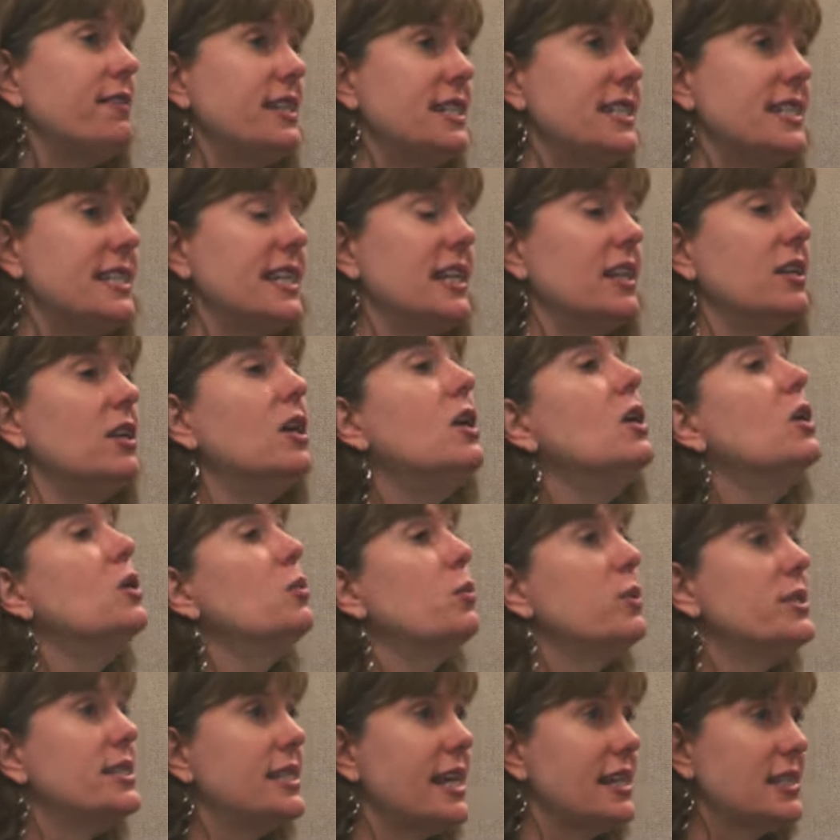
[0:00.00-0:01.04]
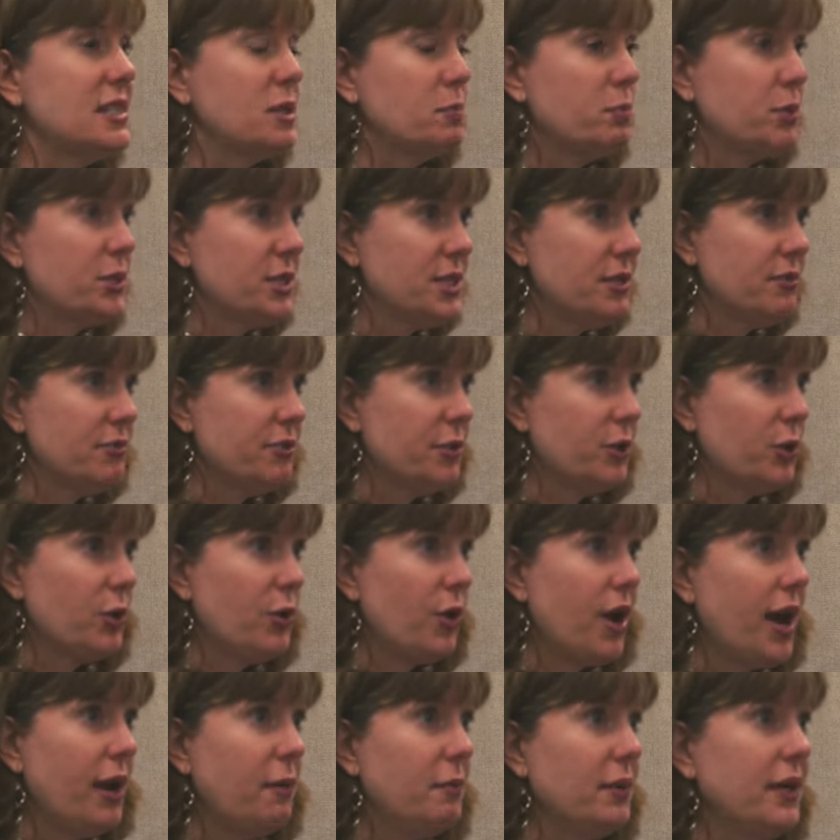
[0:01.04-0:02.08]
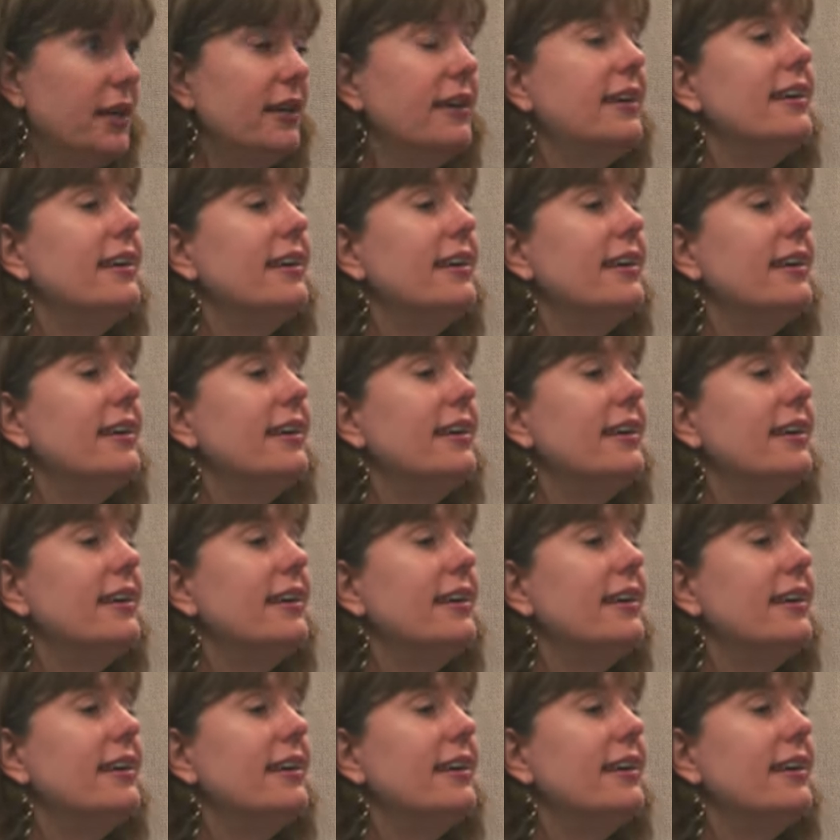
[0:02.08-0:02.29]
Vincent, was sent to prison for the crime.